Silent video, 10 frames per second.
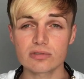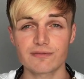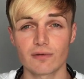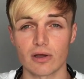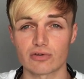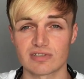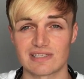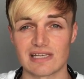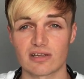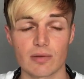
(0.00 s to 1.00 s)
feel like
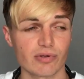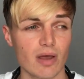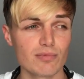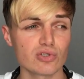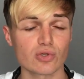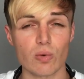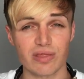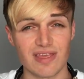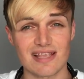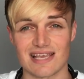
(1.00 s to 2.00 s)
Cristina could bring a musical
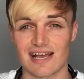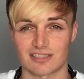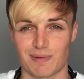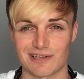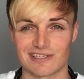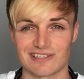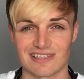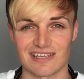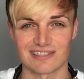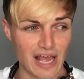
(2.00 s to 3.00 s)
theatre aspect into
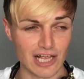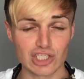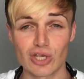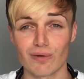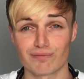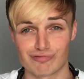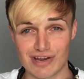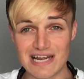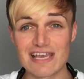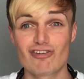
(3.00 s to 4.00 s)
this, and she could
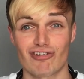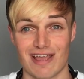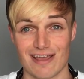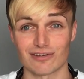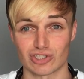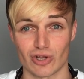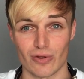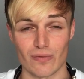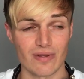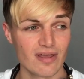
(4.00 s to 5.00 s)
really create a show.
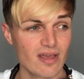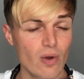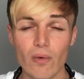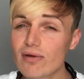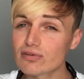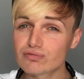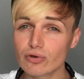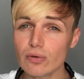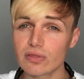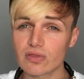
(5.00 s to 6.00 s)
Whereas
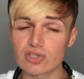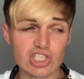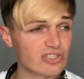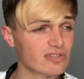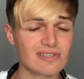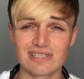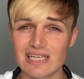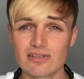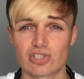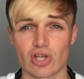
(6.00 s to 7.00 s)
Ruth, she doesn't
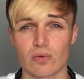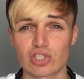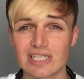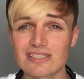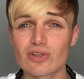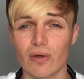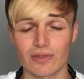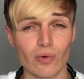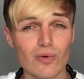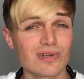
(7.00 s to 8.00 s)
need to show. She has got the
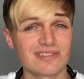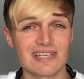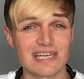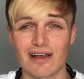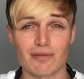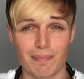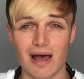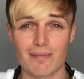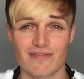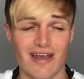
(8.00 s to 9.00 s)
audience singing out of the
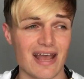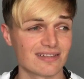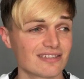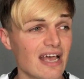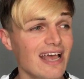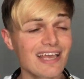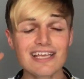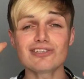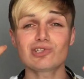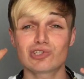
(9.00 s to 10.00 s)
palm of her hand.
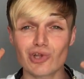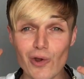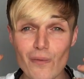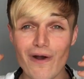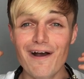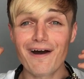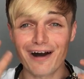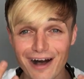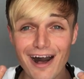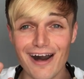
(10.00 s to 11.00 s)
It is so
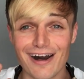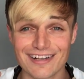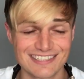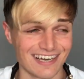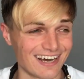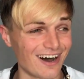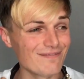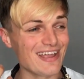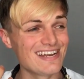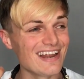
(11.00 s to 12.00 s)
hard. I
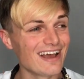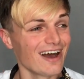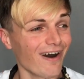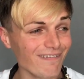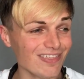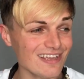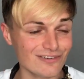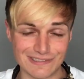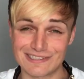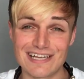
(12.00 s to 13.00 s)
mean, I think
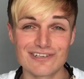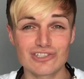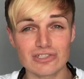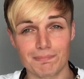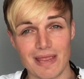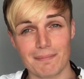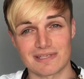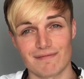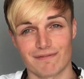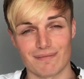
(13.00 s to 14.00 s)
Christina's just picked
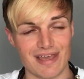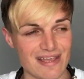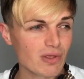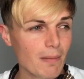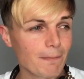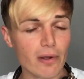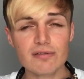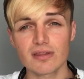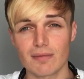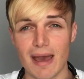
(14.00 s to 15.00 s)
it for me. Both
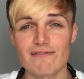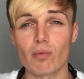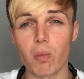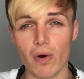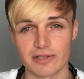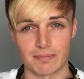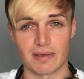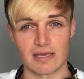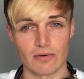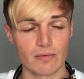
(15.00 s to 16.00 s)
of them have a wide
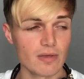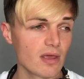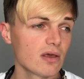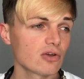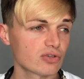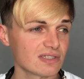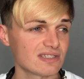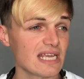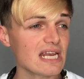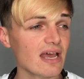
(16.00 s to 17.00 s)
appeal.
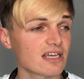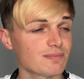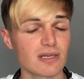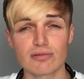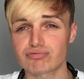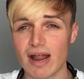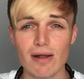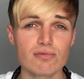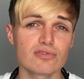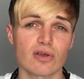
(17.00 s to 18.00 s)
Cristina has been
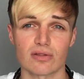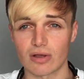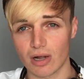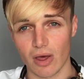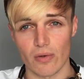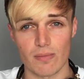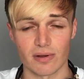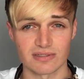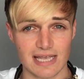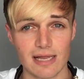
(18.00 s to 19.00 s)
around the globe
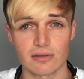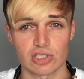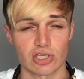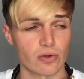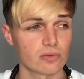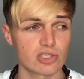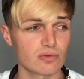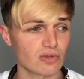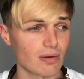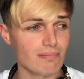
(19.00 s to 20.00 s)
on talent shows. She
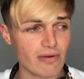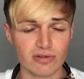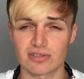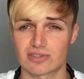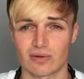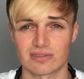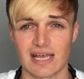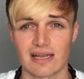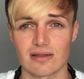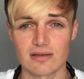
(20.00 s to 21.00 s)
was on America's Got
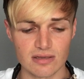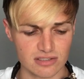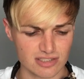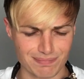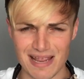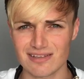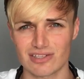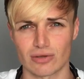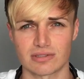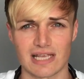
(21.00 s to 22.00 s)
Talent, Spain's
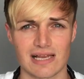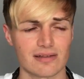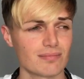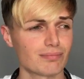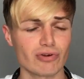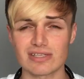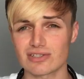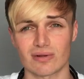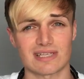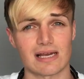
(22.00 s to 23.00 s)
Got Talent, Britain's
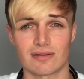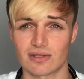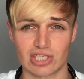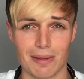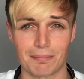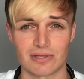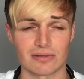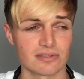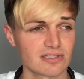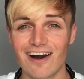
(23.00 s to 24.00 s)
Got Talent, The
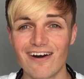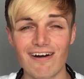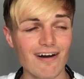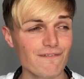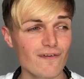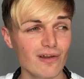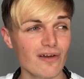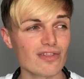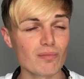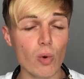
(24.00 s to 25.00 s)
Champions. I feel
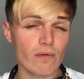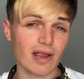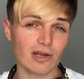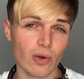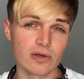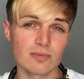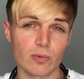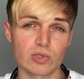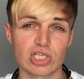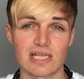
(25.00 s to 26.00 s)
like the more
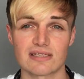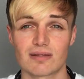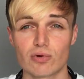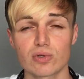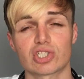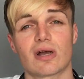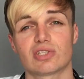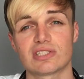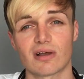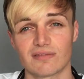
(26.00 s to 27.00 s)
recognisable she is, the more chance
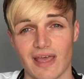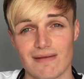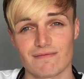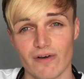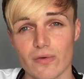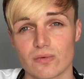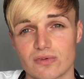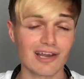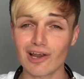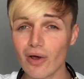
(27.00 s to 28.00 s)
she's got of getting votes.
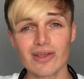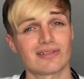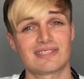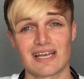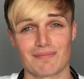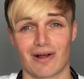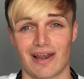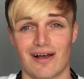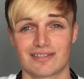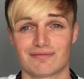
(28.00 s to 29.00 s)
And like I said in my
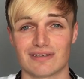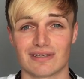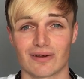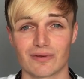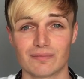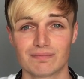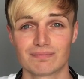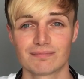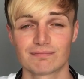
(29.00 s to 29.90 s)
last video, why does